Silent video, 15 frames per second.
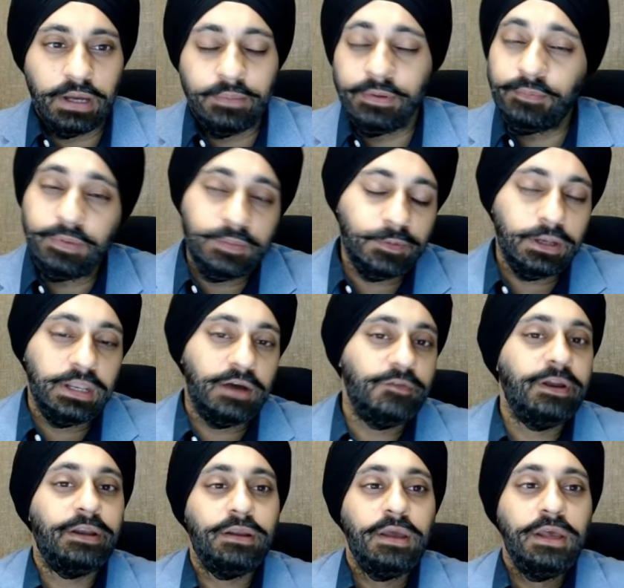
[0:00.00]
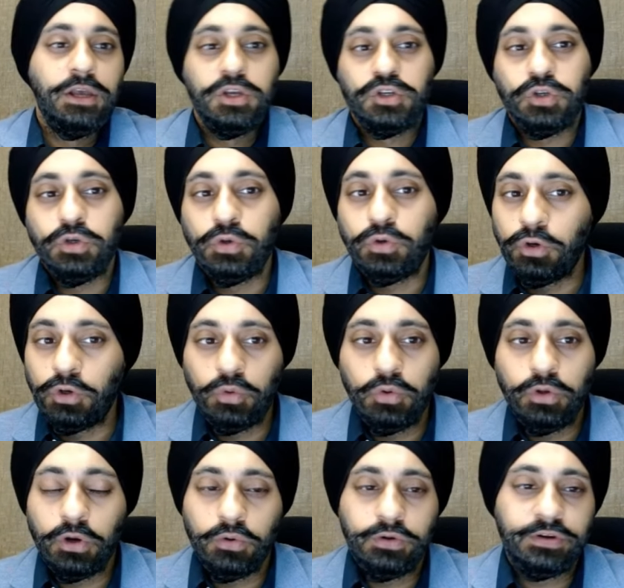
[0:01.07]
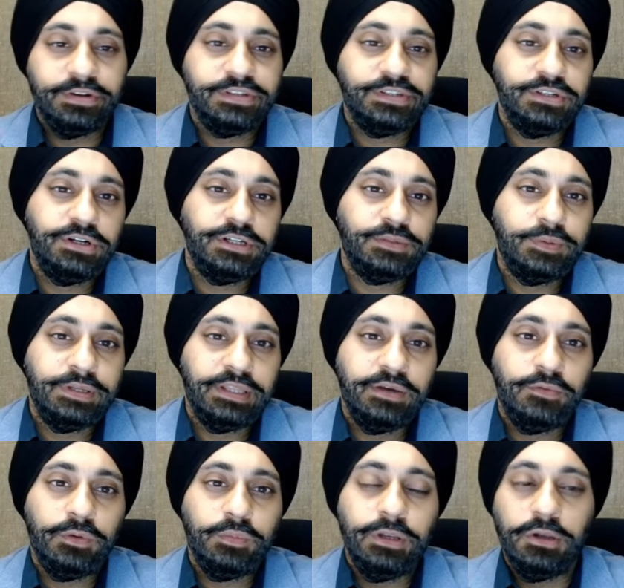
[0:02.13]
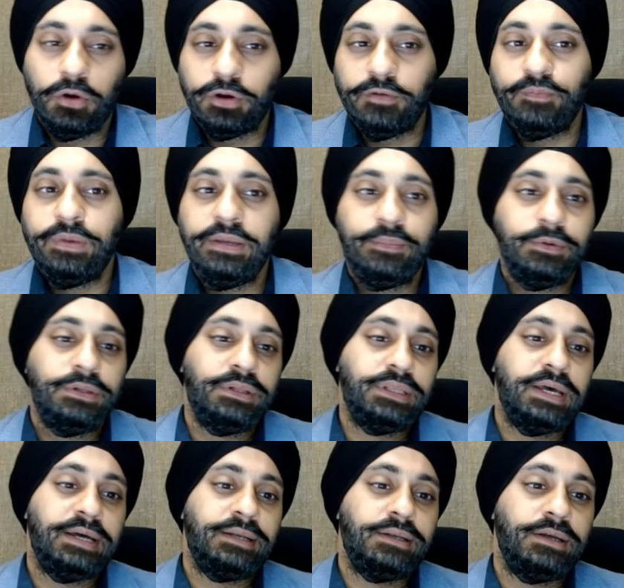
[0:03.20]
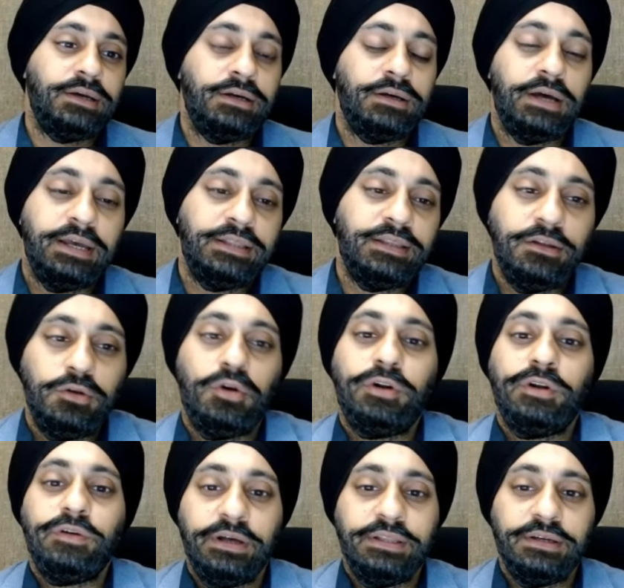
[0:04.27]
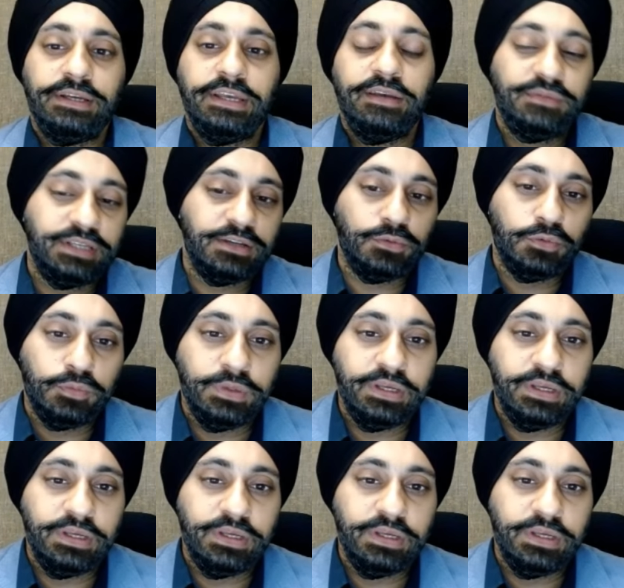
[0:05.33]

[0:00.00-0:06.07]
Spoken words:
people love it. So you could do your own research, but there would be a lot of people that, I think a lot of other games that would be